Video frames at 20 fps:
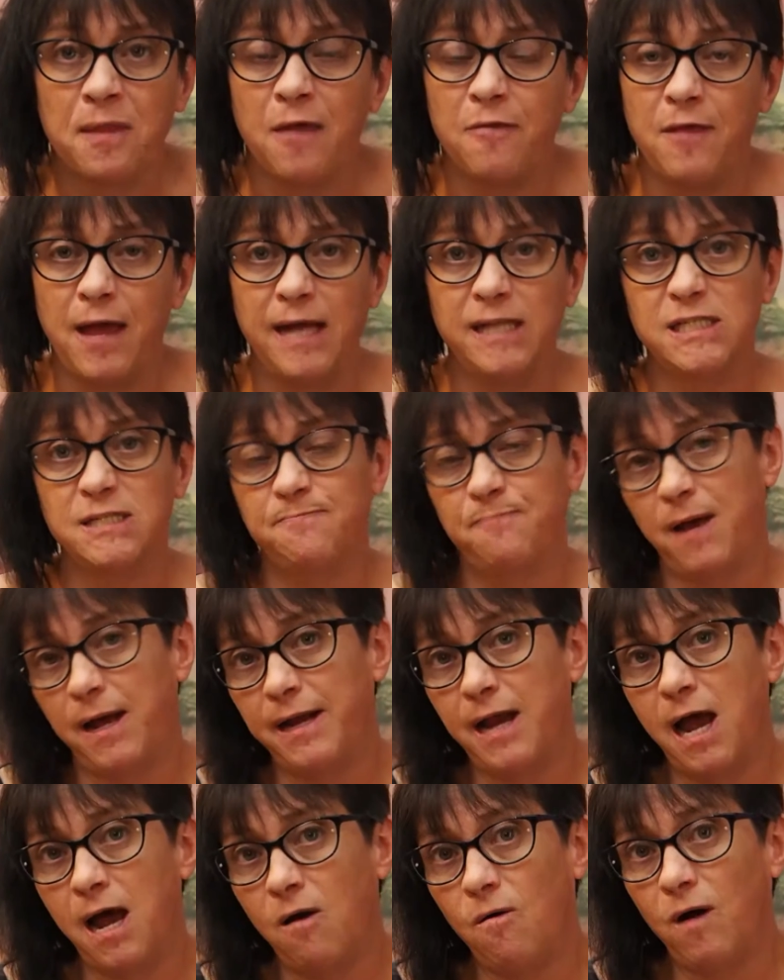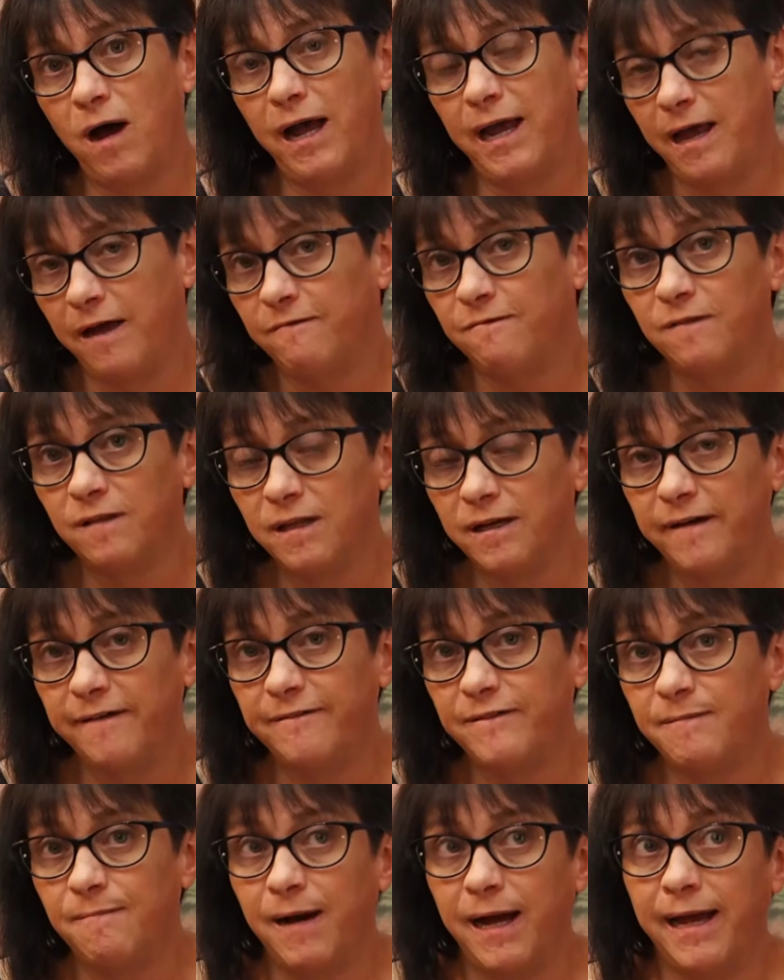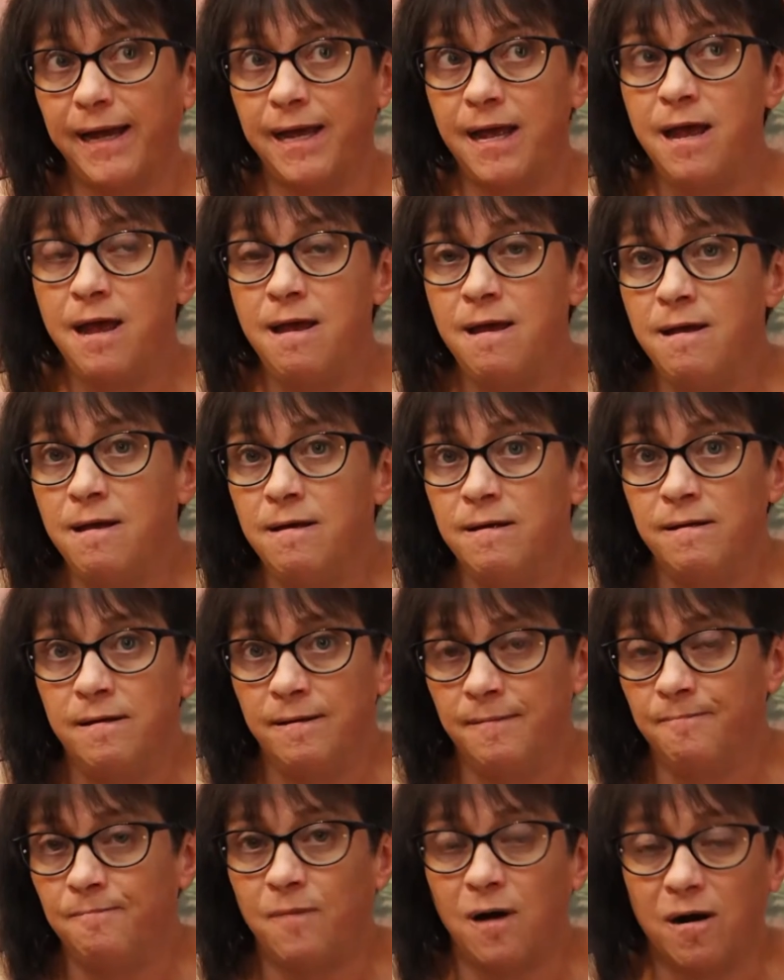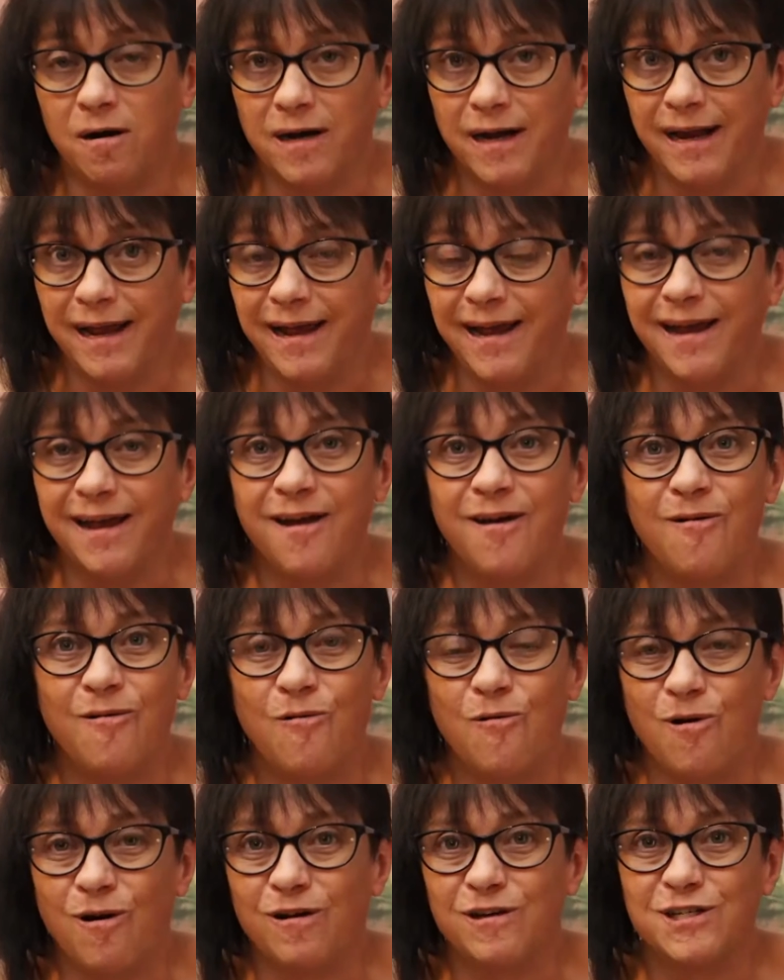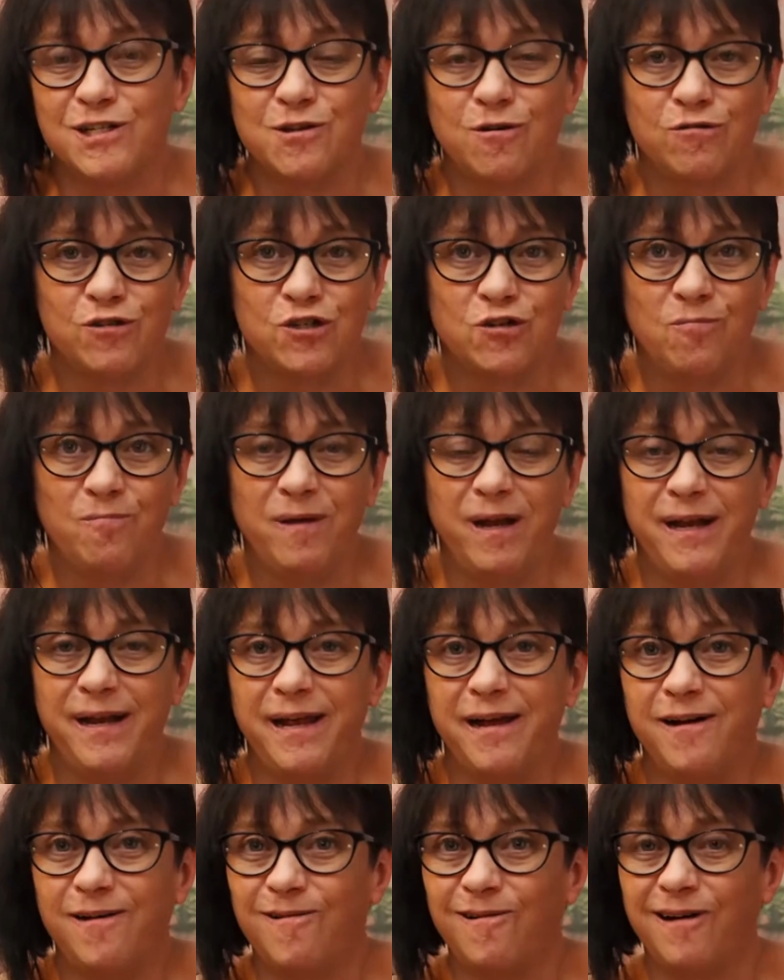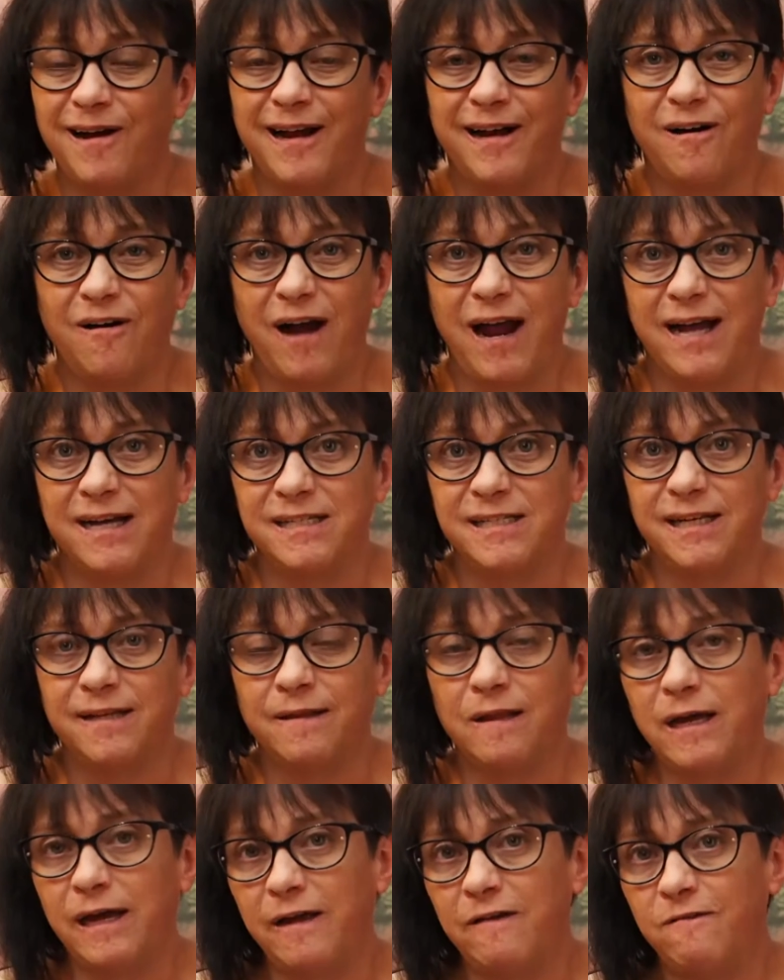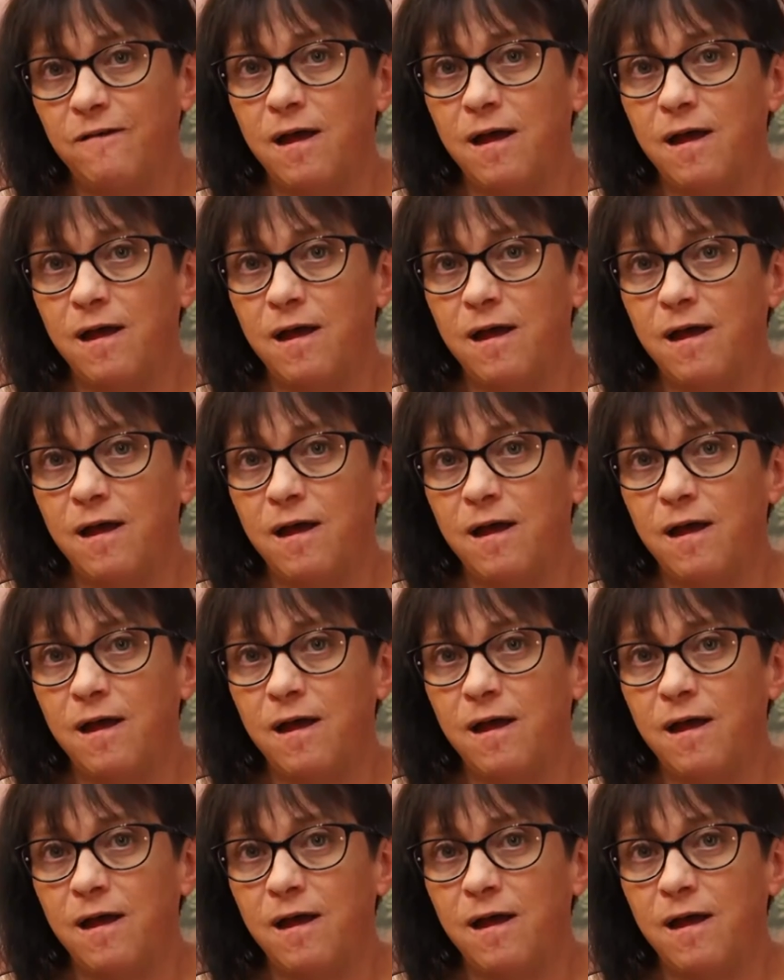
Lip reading: That's been how I have lived my marketing or social media or interacting life.